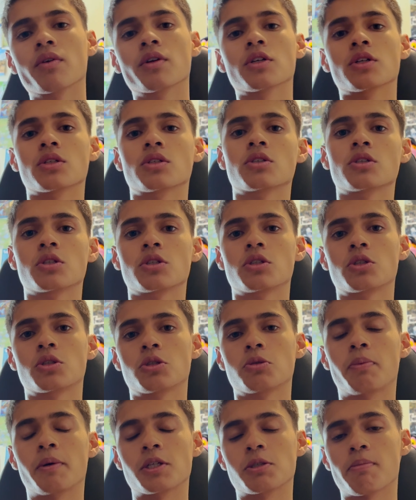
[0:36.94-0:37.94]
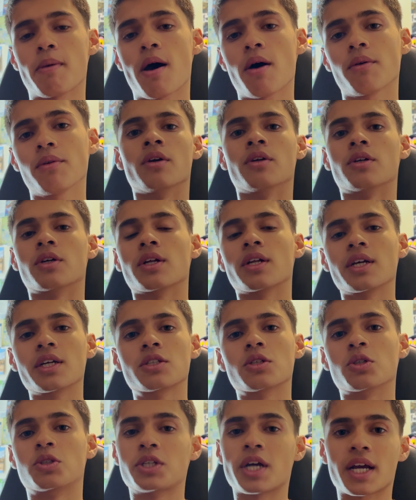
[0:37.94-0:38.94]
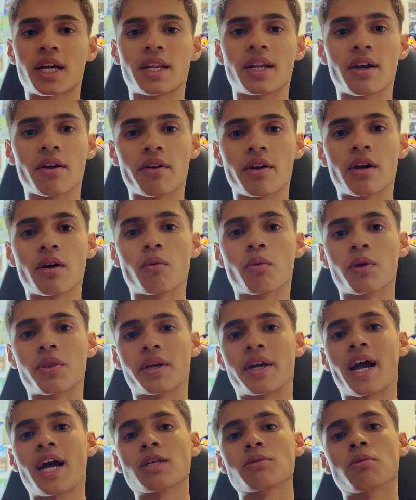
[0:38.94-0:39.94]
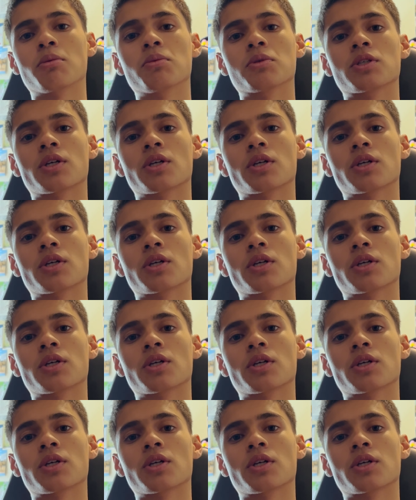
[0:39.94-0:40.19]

to Space Mountain, you're going to get to a check-in area where the cast members